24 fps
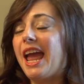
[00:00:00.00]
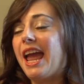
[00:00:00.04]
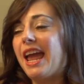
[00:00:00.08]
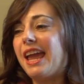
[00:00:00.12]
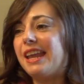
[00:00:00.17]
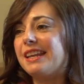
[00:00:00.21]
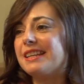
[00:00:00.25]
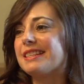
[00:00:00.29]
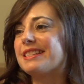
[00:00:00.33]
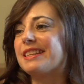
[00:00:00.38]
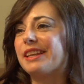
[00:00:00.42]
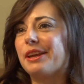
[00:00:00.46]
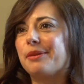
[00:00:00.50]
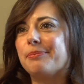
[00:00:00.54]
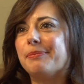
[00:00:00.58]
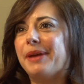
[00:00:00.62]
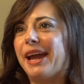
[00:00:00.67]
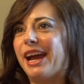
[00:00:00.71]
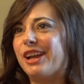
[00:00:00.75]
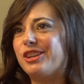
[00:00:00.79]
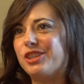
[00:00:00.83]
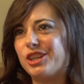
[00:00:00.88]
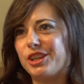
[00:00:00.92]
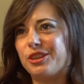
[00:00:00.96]
and it's like
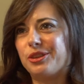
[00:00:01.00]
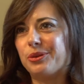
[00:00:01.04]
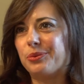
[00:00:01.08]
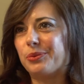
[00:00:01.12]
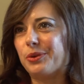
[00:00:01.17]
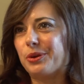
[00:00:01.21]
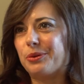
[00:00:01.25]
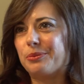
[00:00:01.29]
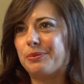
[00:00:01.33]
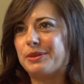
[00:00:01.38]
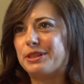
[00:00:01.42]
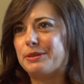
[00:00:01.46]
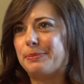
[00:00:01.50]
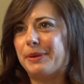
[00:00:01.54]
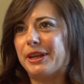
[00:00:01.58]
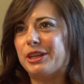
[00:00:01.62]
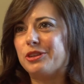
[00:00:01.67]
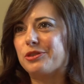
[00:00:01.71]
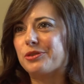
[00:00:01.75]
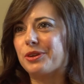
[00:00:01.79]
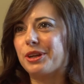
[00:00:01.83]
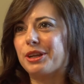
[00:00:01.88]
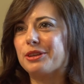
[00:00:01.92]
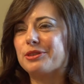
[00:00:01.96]
magic. The room has
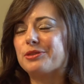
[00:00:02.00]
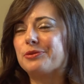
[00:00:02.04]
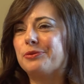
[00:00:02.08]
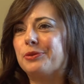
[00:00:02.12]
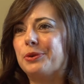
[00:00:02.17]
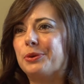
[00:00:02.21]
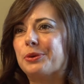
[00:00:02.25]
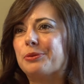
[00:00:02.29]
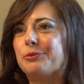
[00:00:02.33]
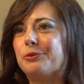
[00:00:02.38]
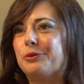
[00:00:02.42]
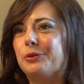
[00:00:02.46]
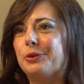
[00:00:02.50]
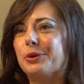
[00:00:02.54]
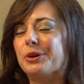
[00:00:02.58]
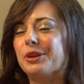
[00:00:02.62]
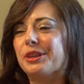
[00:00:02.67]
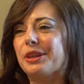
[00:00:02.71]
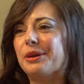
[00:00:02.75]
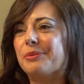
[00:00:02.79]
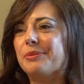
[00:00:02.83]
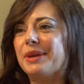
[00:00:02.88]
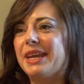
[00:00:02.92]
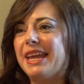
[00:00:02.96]
been transformed for
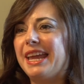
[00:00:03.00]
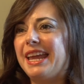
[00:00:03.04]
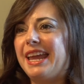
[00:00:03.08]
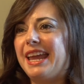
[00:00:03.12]
them."